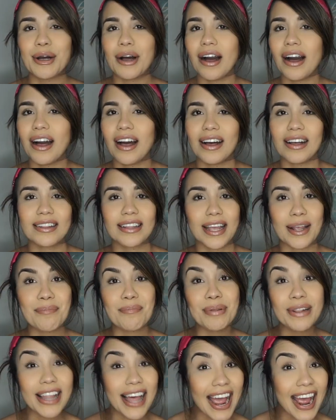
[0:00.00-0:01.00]

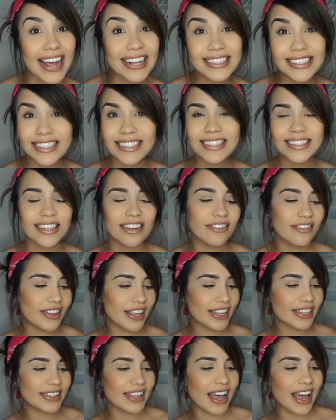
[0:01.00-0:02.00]
like plants and stuff
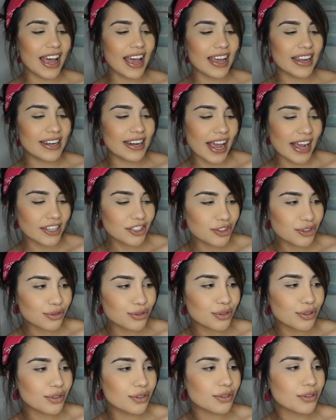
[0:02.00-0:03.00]
like that,
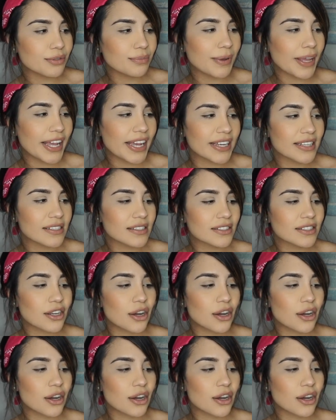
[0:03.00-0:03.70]
natural base.